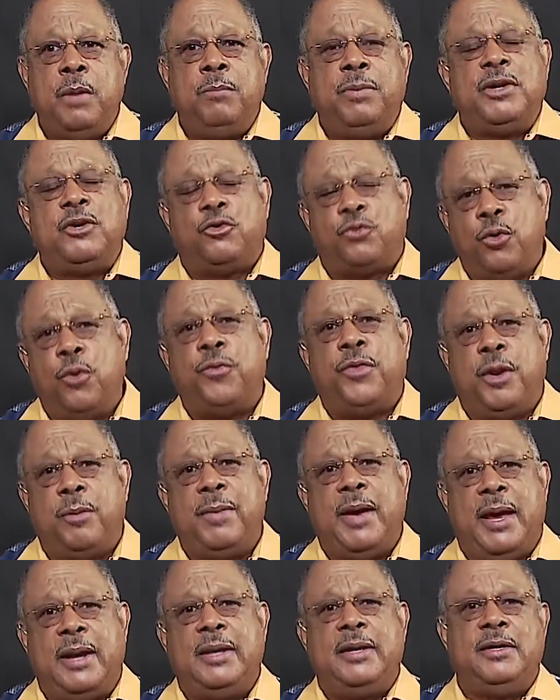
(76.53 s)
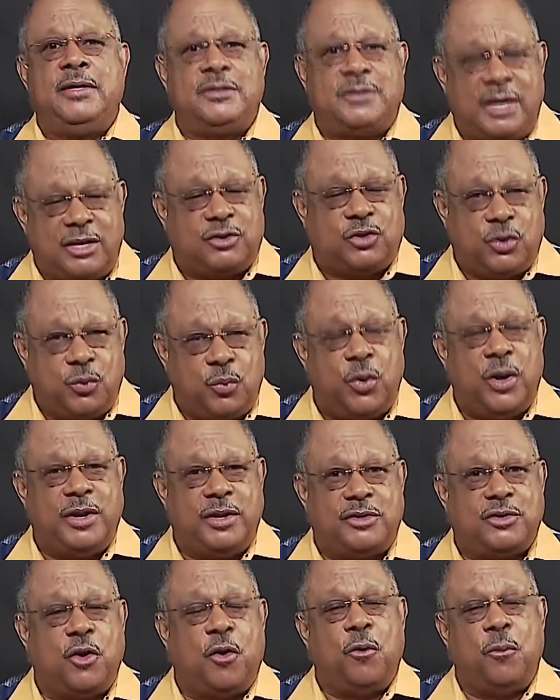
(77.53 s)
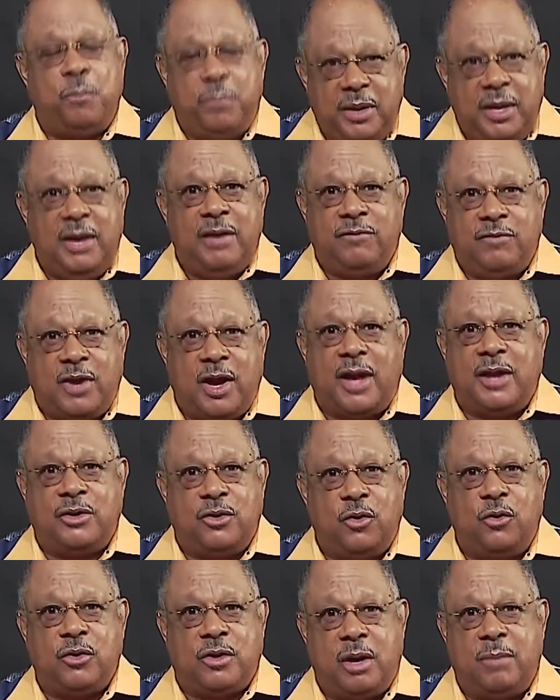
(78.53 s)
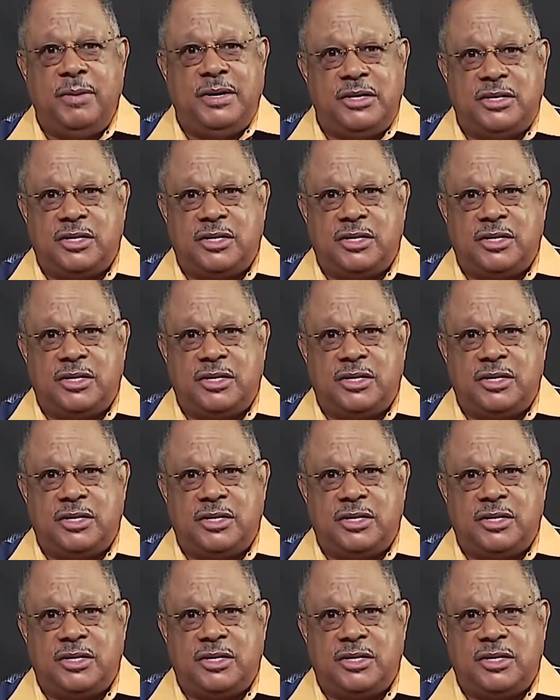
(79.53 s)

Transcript: But the truth of the matter is, that's what it's going to be if God don't come and